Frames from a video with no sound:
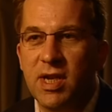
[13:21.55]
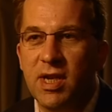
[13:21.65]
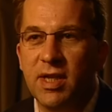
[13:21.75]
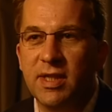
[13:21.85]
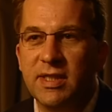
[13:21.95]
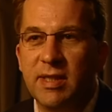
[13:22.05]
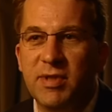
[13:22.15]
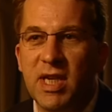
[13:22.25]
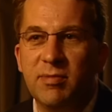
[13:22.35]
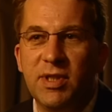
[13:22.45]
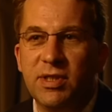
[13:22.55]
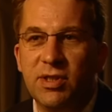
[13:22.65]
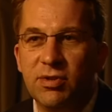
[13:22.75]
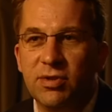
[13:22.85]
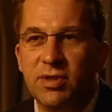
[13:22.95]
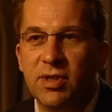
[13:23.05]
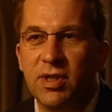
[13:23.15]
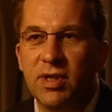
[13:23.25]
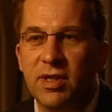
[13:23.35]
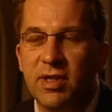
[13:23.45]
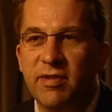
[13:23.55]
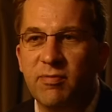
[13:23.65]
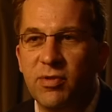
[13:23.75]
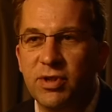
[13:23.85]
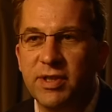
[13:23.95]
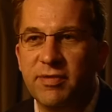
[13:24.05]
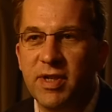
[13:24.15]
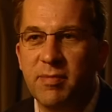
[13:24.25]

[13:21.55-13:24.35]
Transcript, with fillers: Uh, sometimes he's used uh, even more severe